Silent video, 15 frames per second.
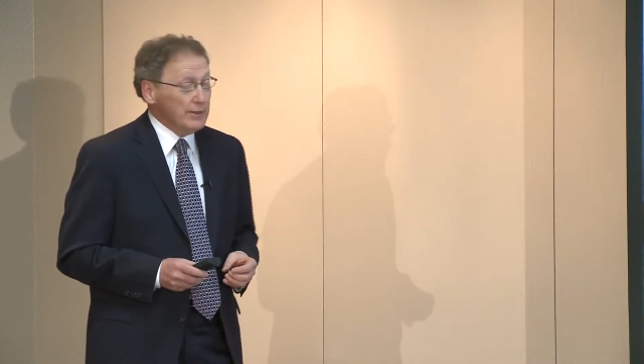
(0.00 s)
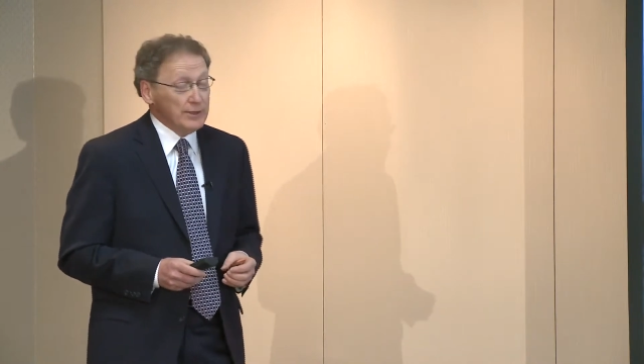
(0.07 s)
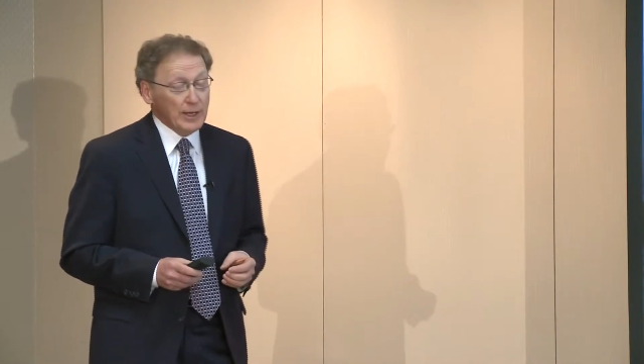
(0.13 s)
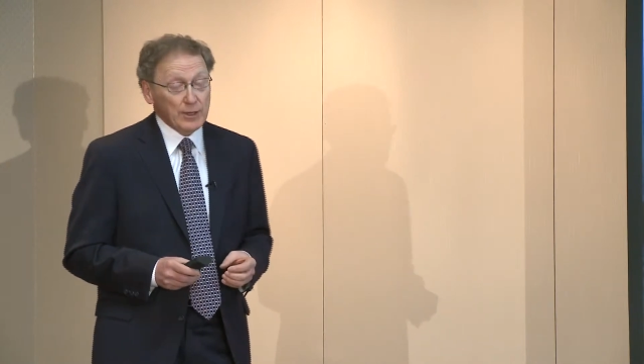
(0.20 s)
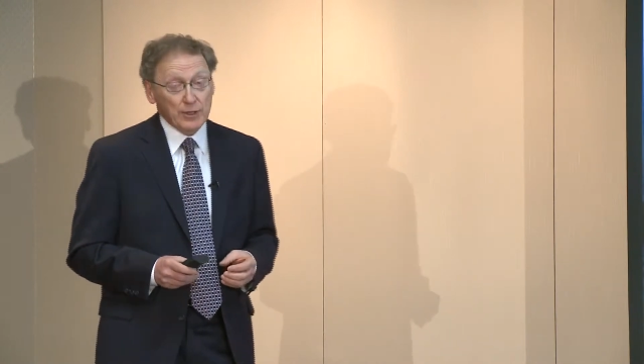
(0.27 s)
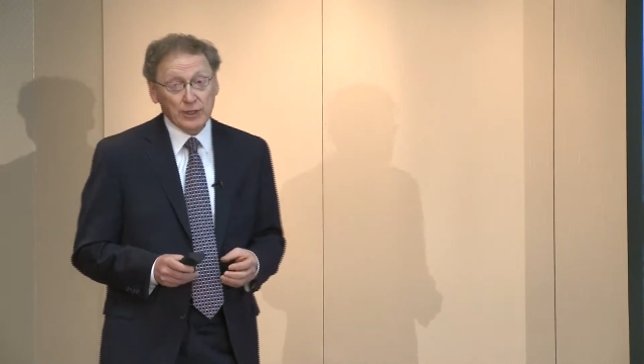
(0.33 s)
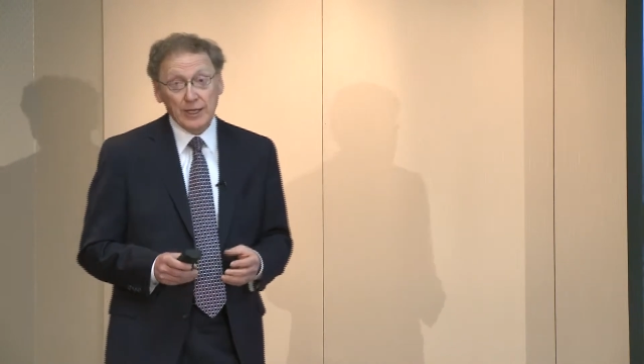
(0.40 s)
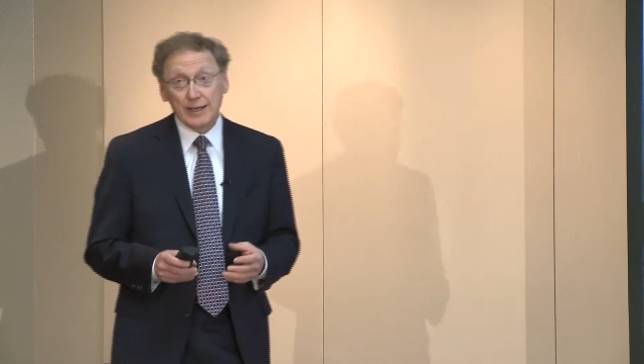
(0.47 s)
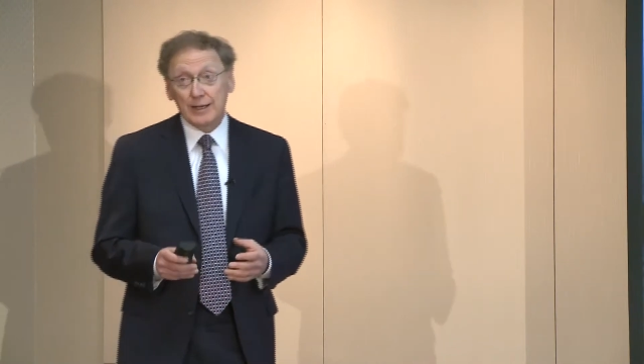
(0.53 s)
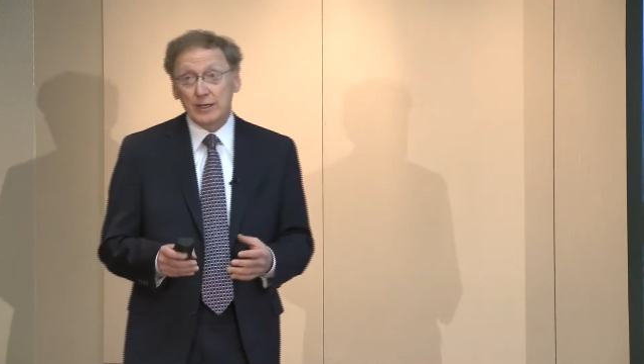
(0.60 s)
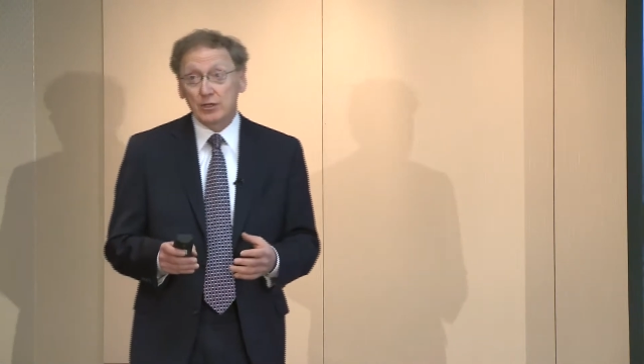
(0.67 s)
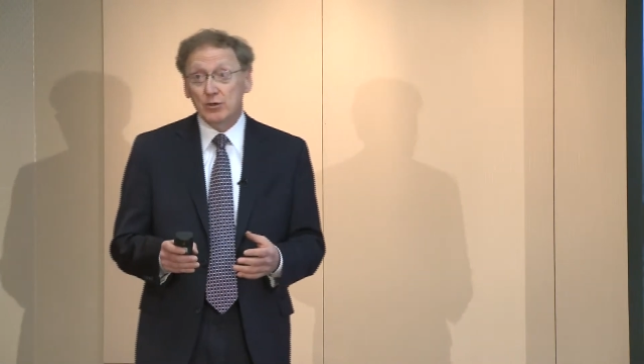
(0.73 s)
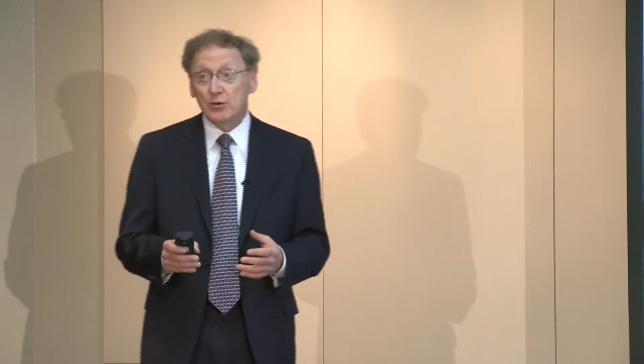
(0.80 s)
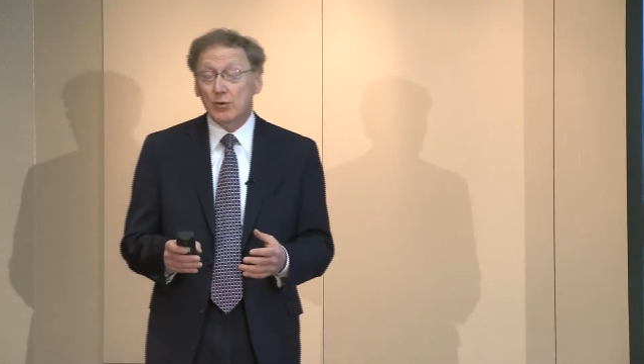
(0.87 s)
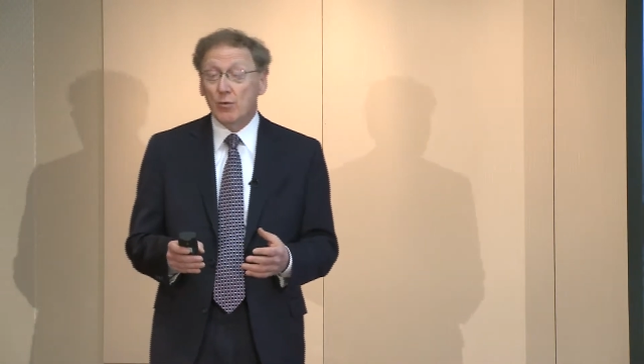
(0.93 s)
The other thing
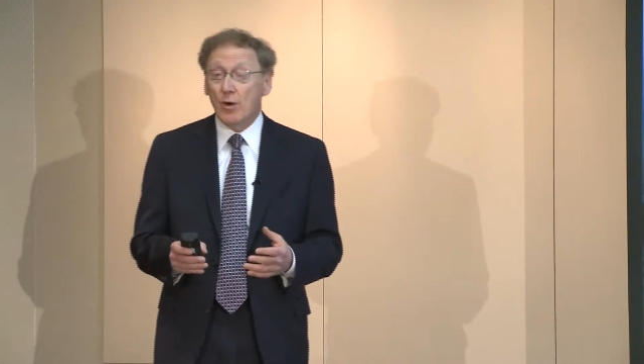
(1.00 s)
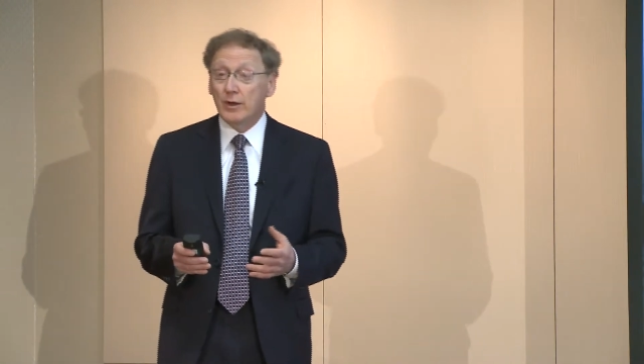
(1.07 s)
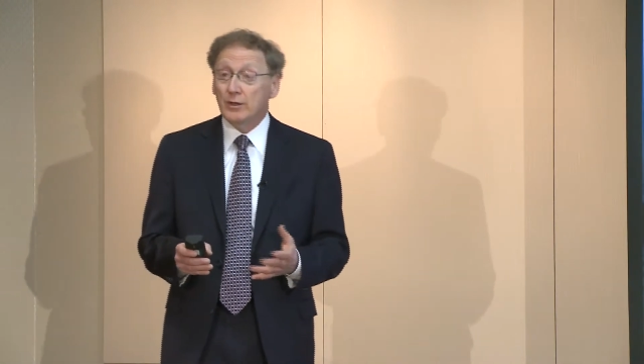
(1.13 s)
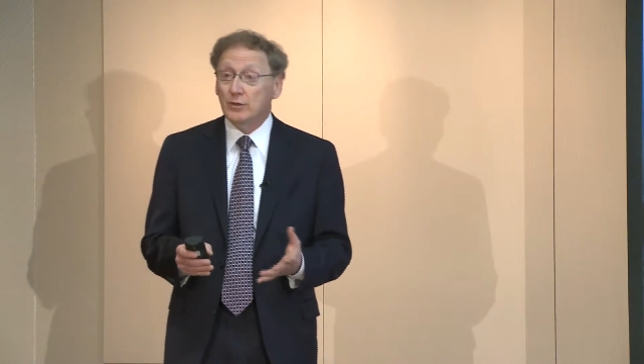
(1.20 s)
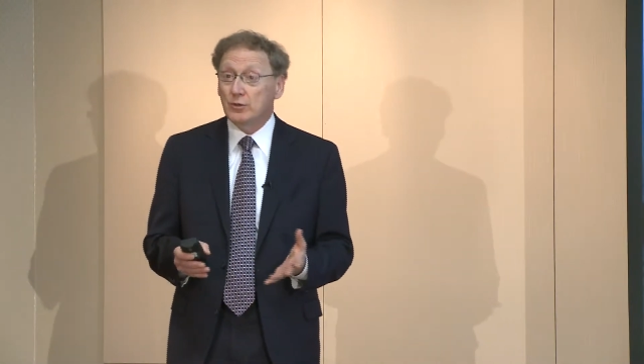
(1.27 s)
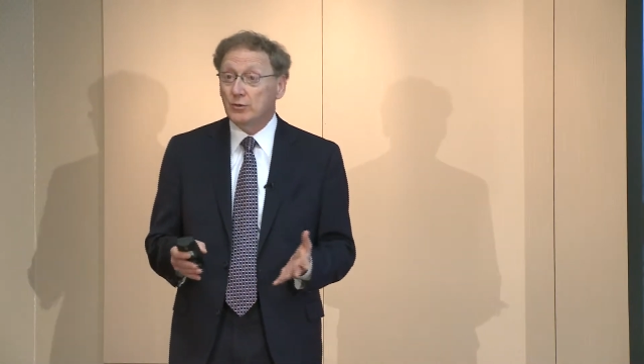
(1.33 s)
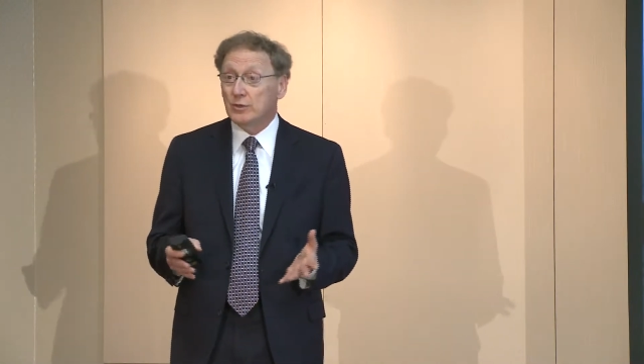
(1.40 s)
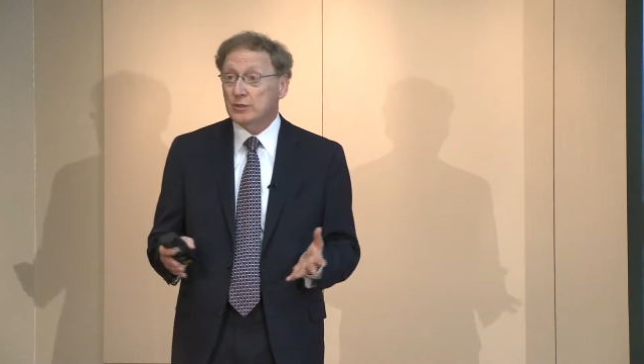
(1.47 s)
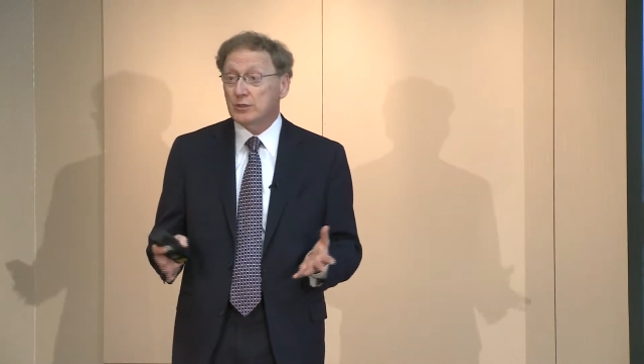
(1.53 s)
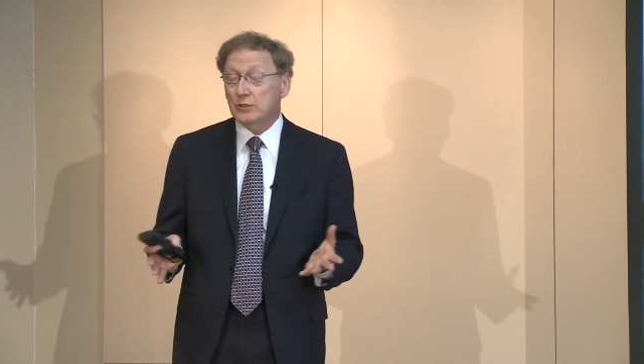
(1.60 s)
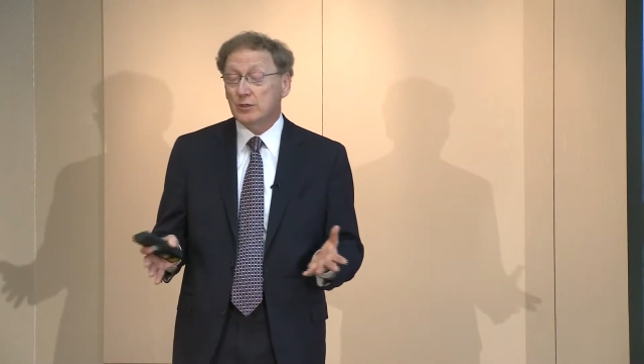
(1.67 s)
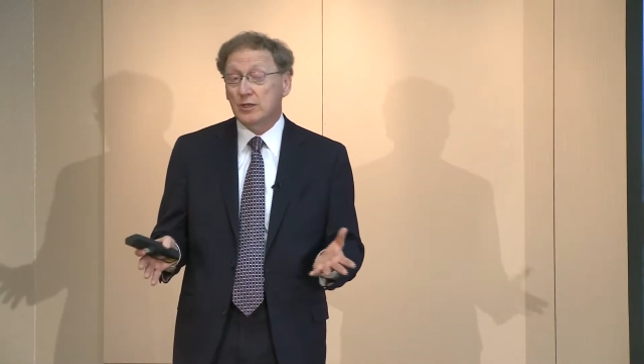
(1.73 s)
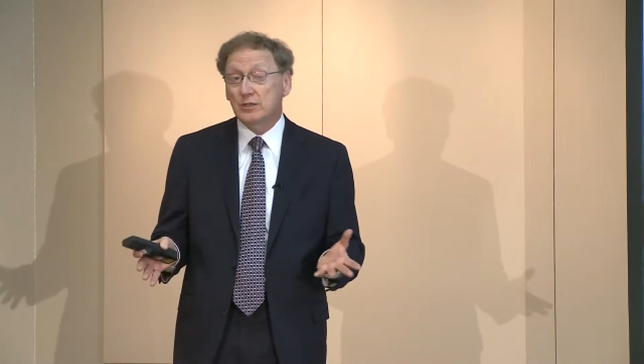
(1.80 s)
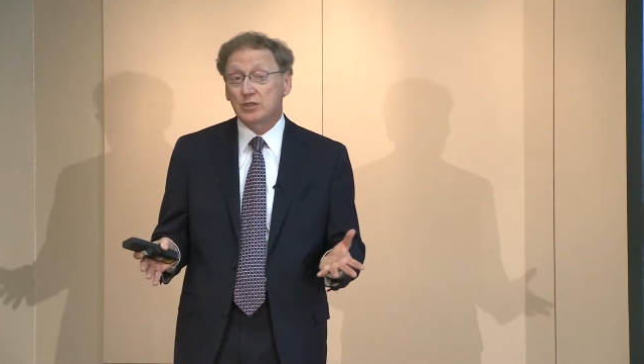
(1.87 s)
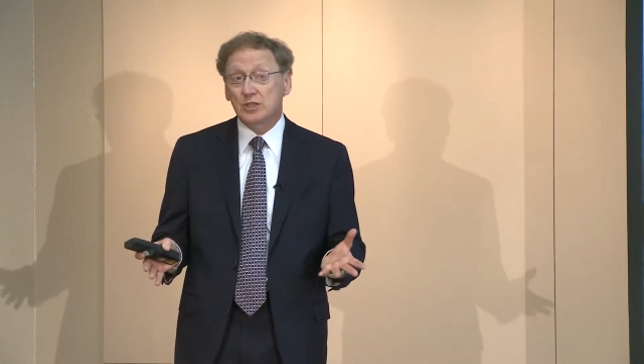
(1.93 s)
that you'll want to do is
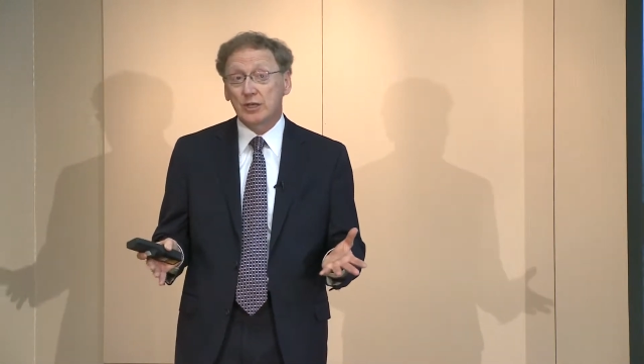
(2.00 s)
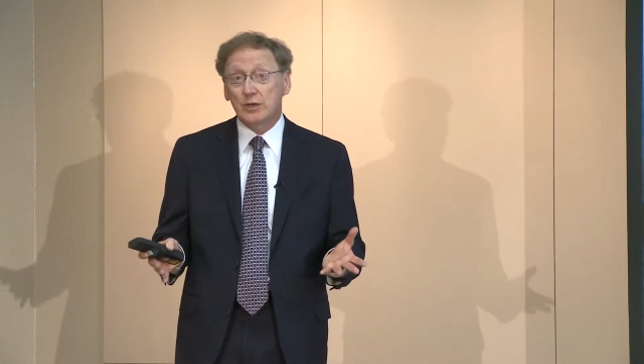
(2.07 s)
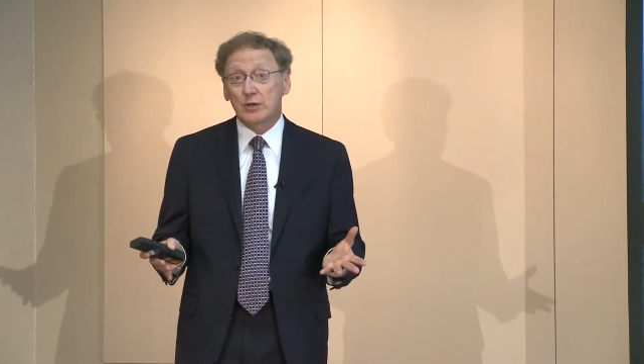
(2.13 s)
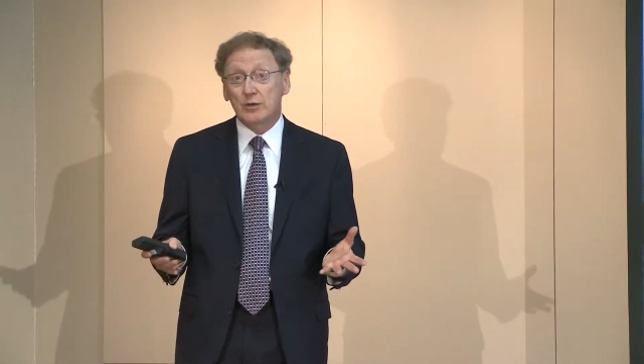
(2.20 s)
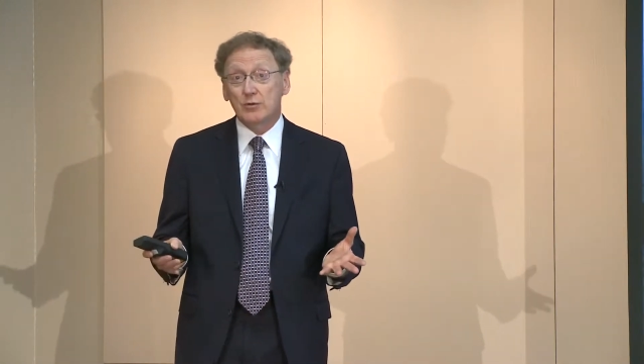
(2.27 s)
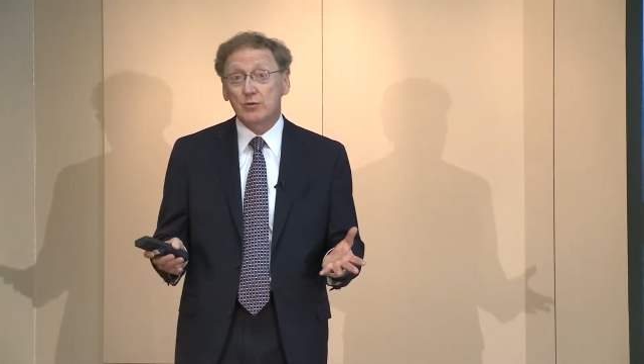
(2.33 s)
consider